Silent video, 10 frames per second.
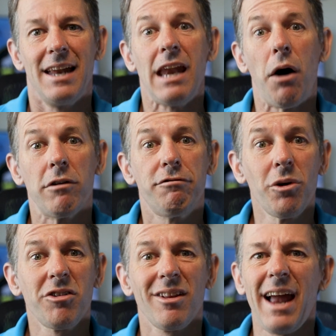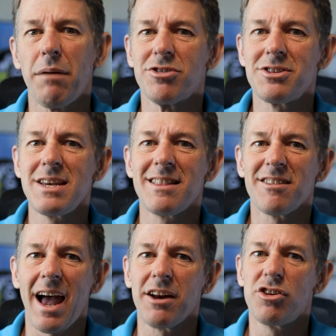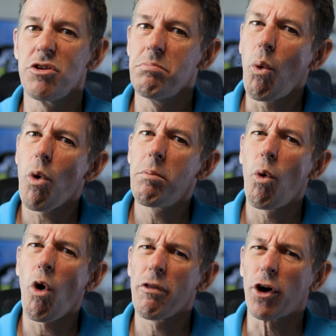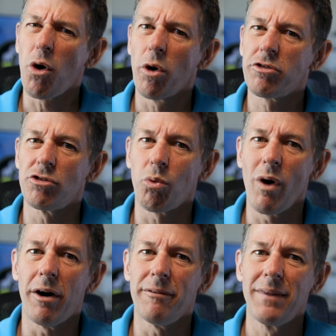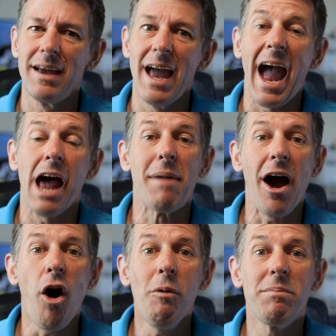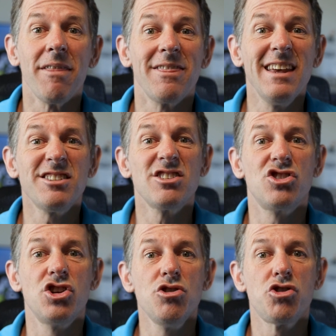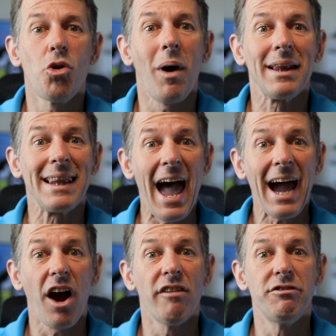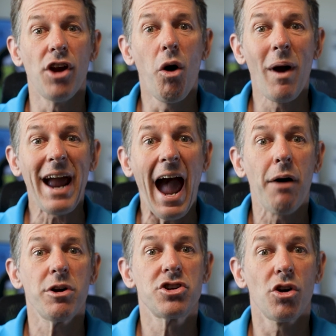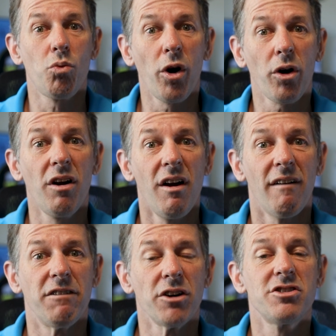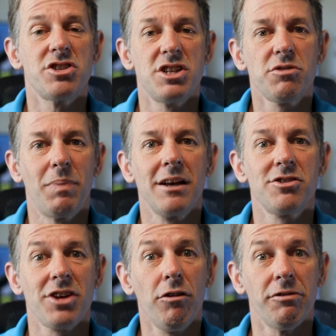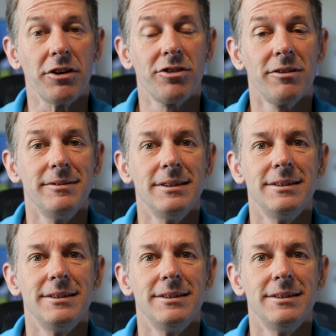Now, unfortunately, I'm seeing this attitude more and more on the course as well. And my hope that this is due to a lack of knowing how it should work versus just being selfish.